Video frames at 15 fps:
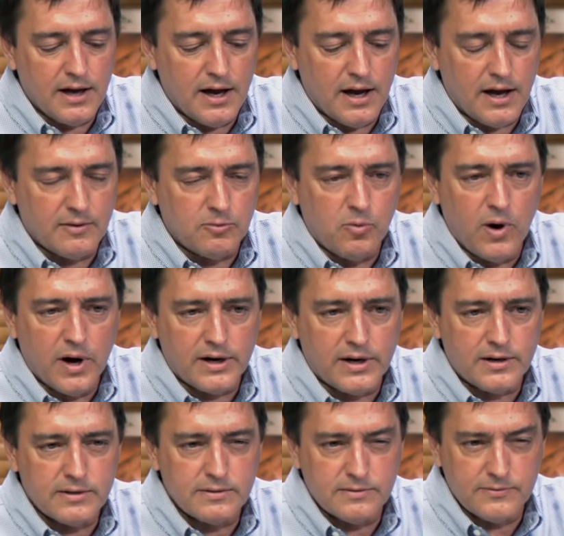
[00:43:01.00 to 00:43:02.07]
uh,
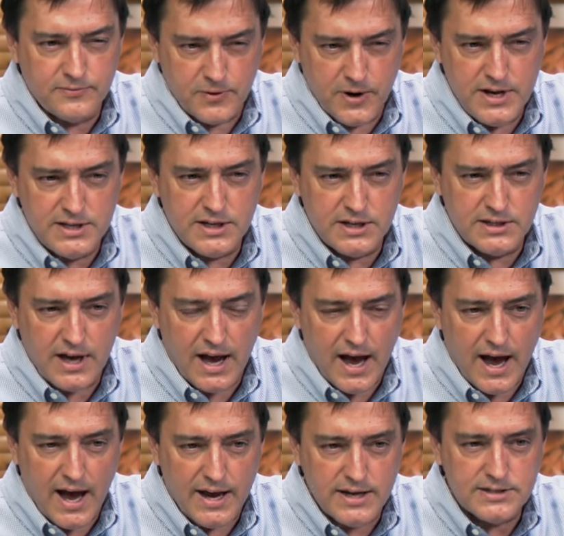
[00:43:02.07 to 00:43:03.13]
water freezing to
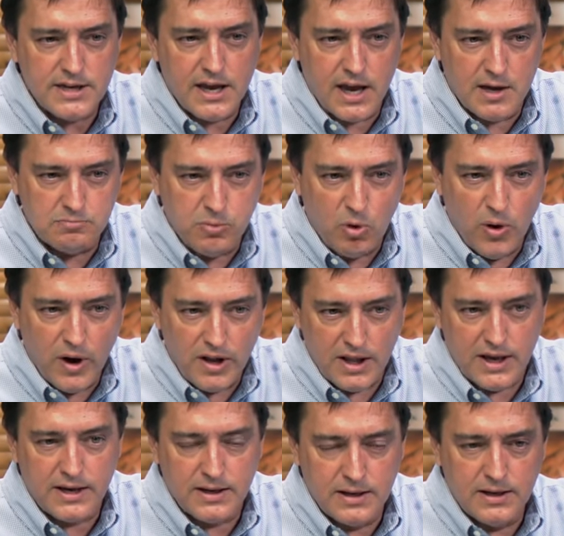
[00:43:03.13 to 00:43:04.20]
ice and
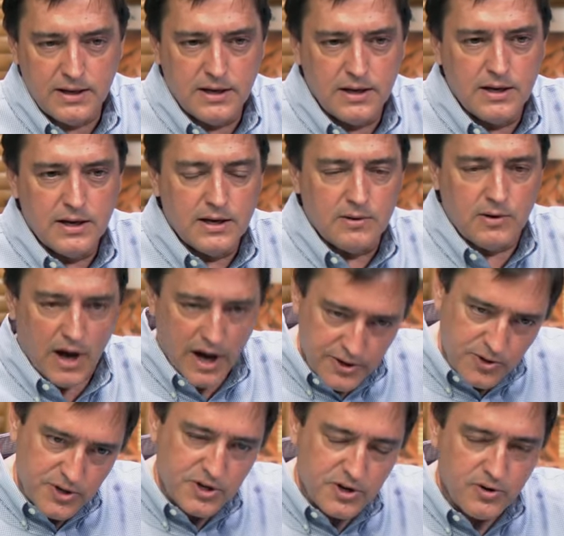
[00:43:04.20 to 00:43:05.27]
boiling, one
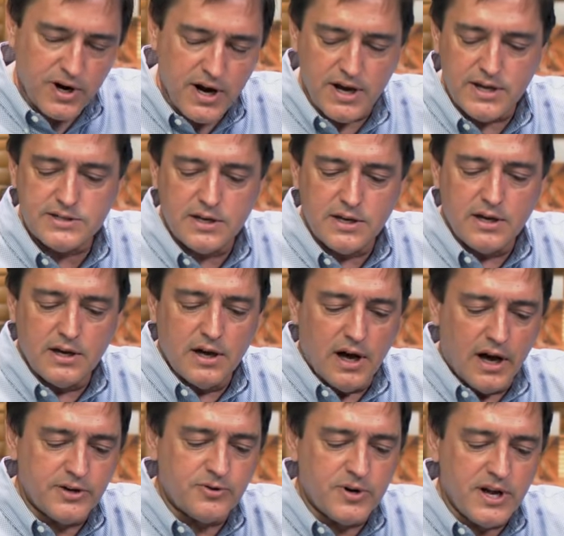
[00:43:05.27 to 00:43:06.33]
hundred degrees,
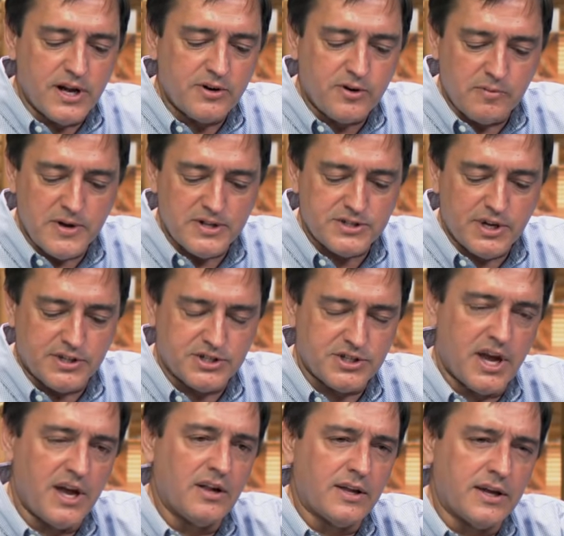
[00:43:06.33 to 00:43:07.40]
one hundred increments on the
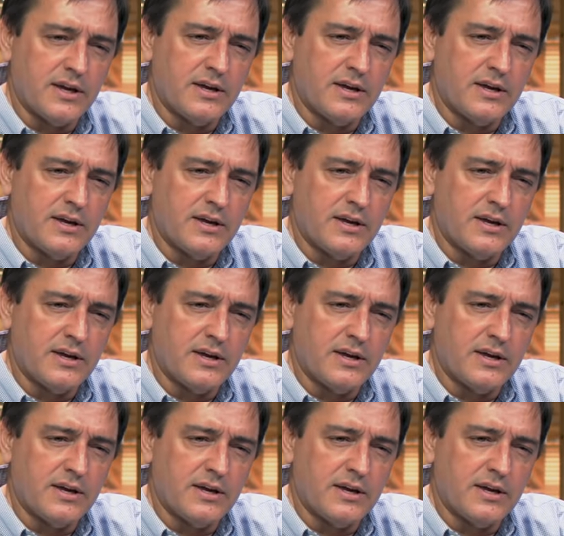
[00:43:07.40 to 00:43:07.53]
scale.